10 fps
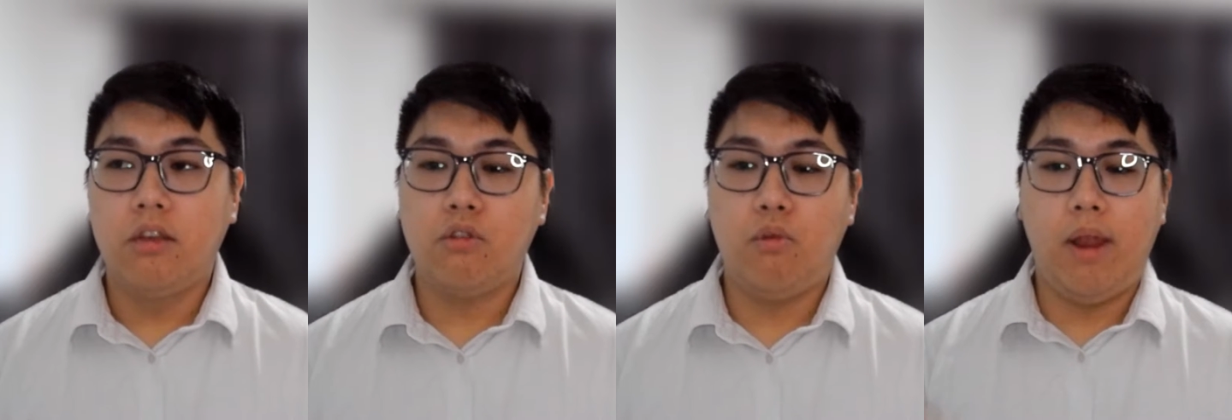
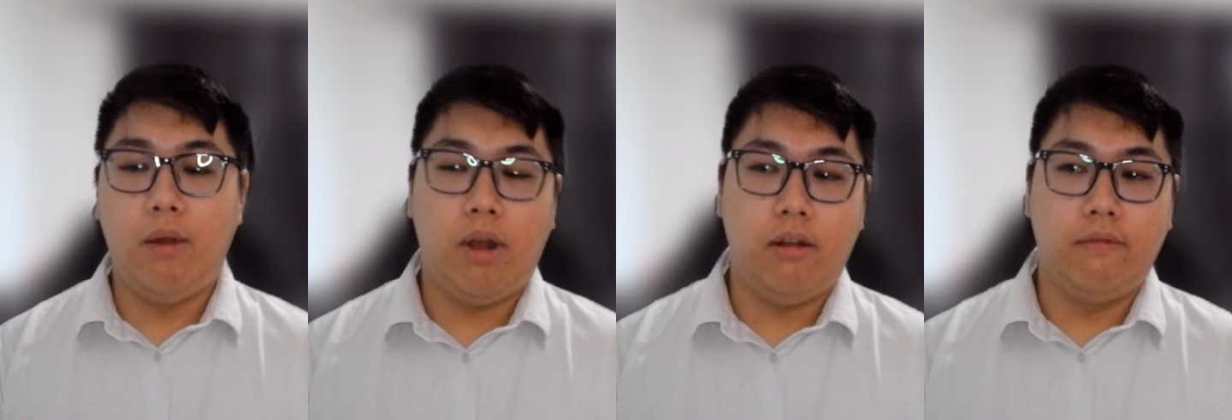So
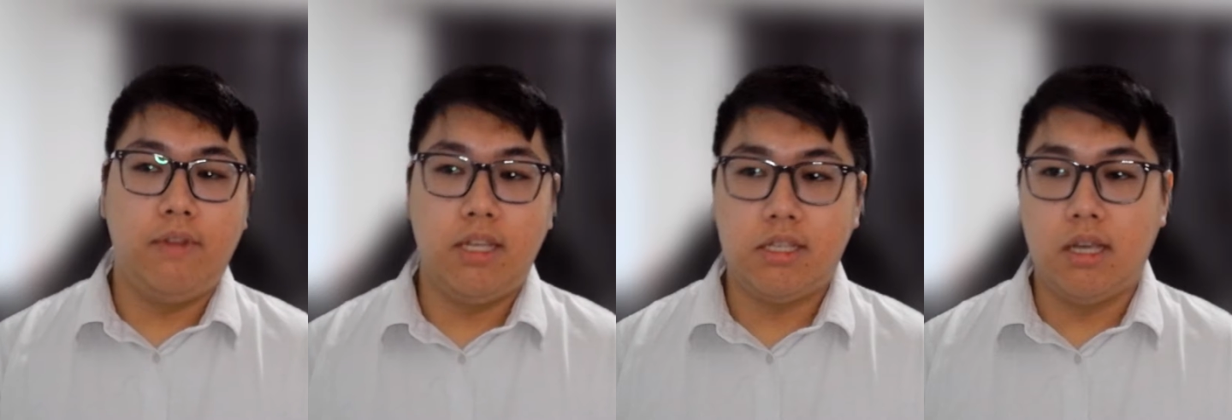when one of
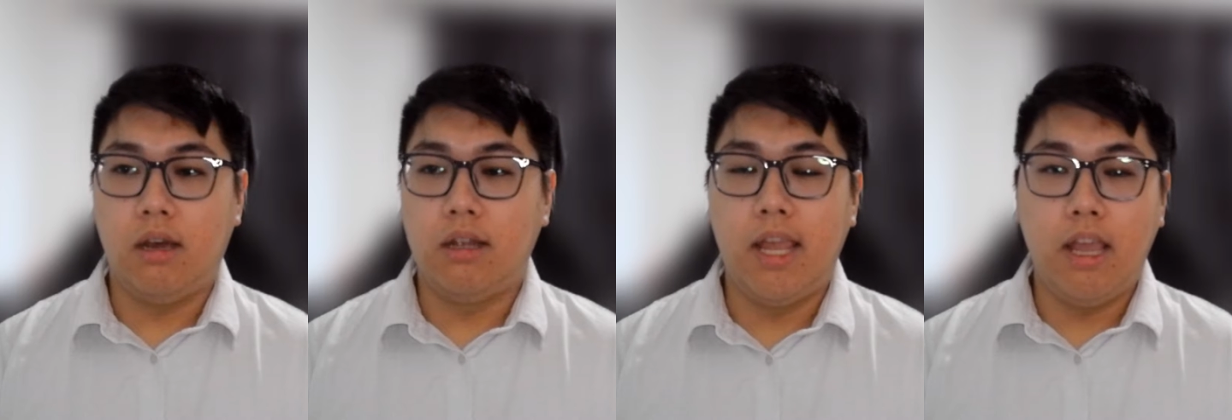these
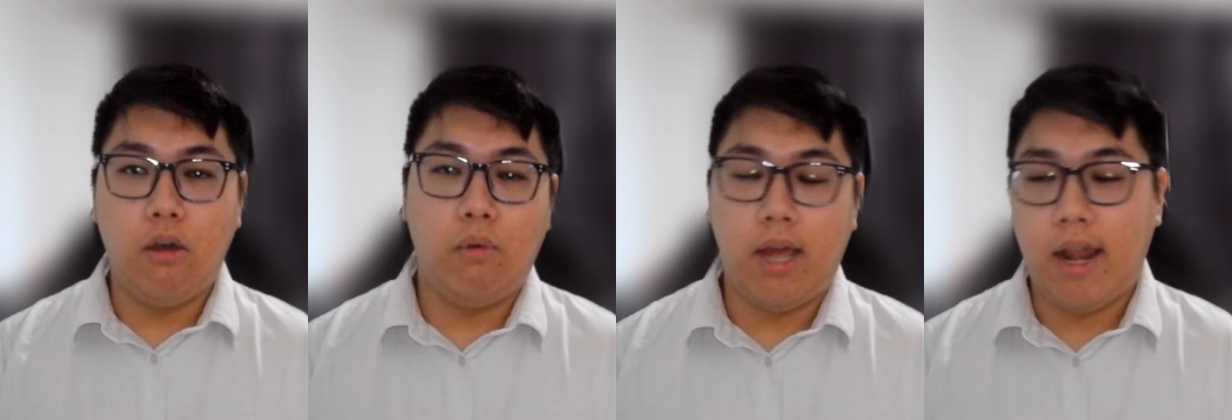
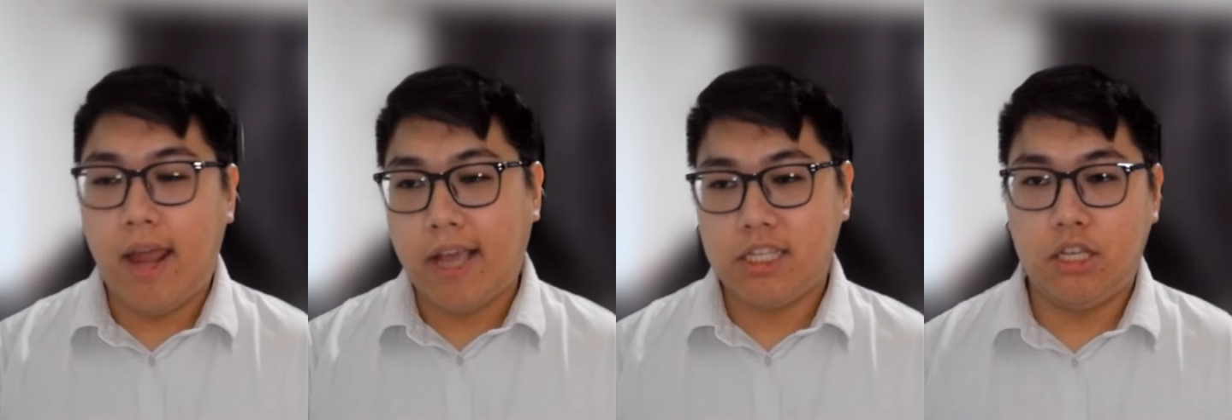the
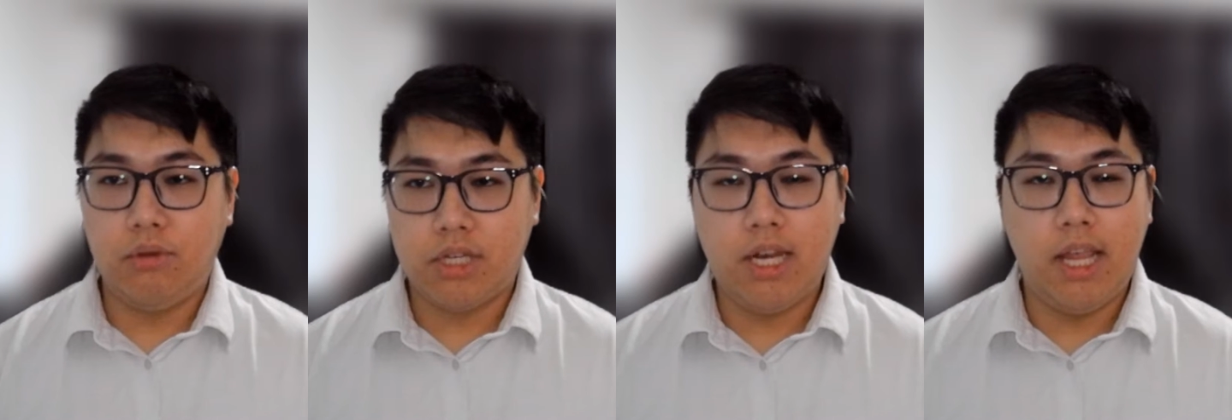
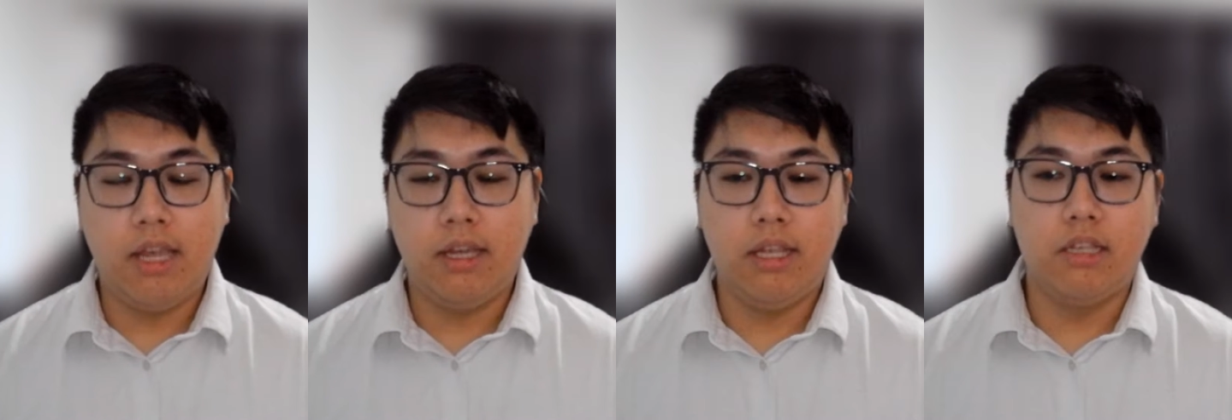execution
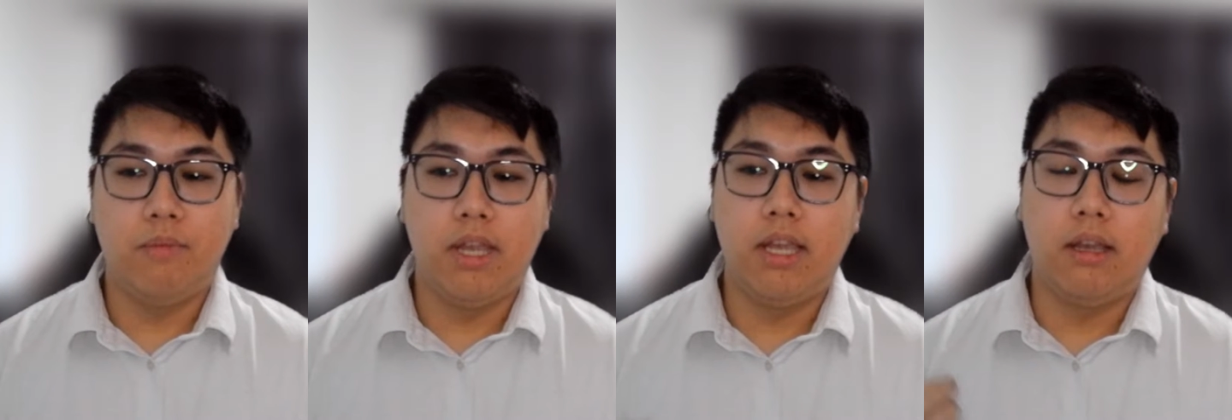layer is
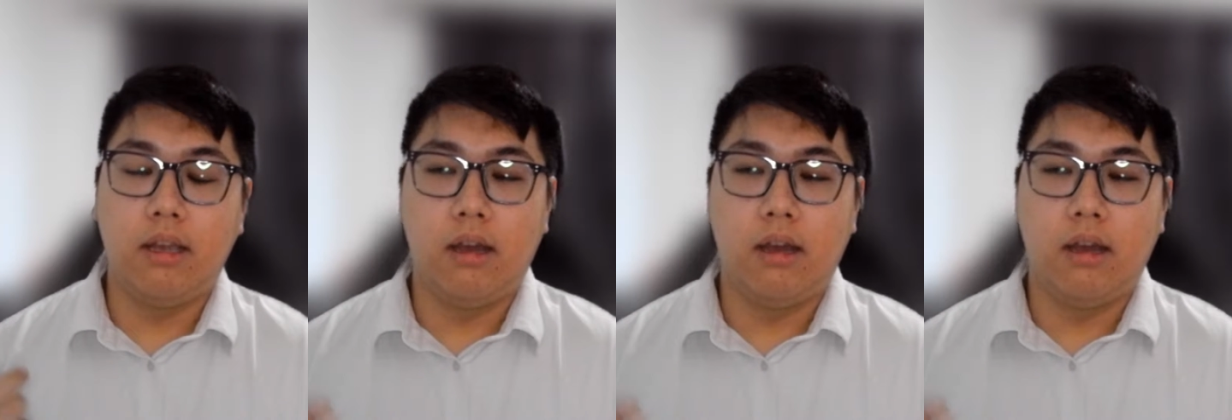being